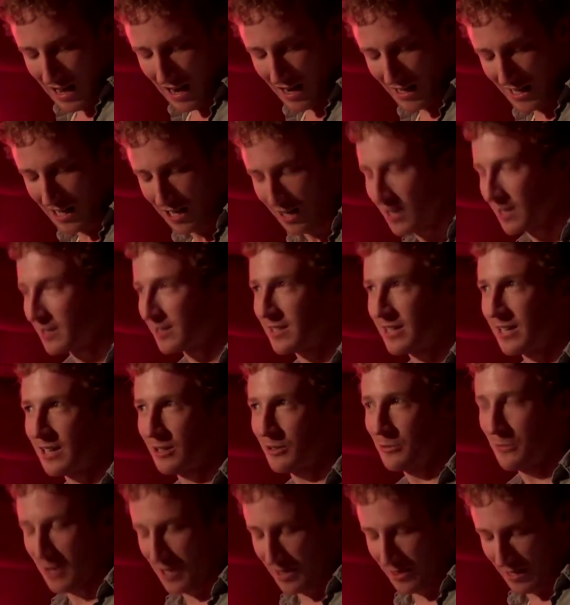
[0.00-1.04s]
I can't
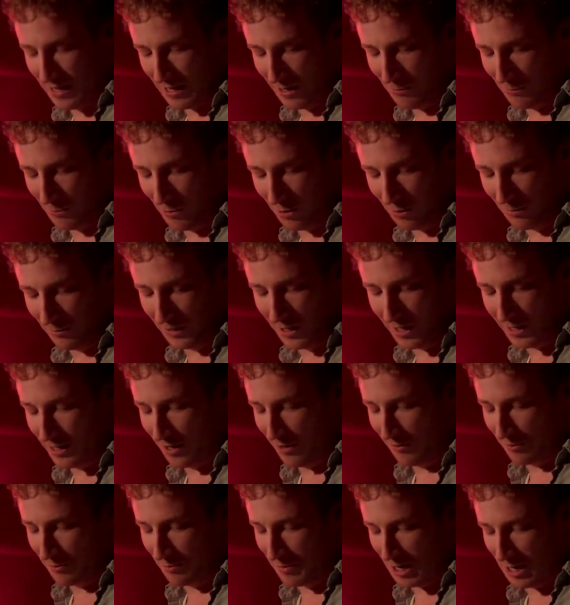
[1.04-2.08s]
tell when that warm light
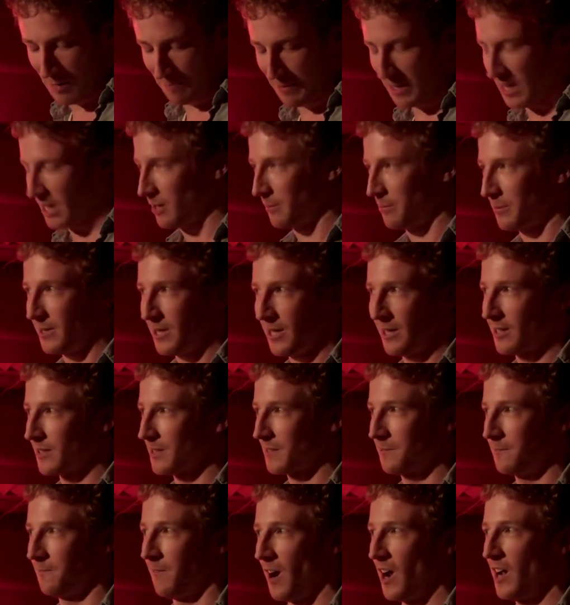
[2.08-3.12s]
over my baby
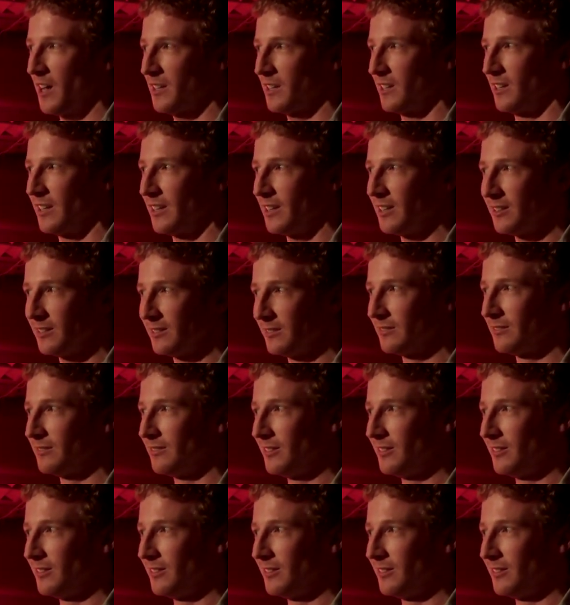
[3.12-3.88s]
has finally,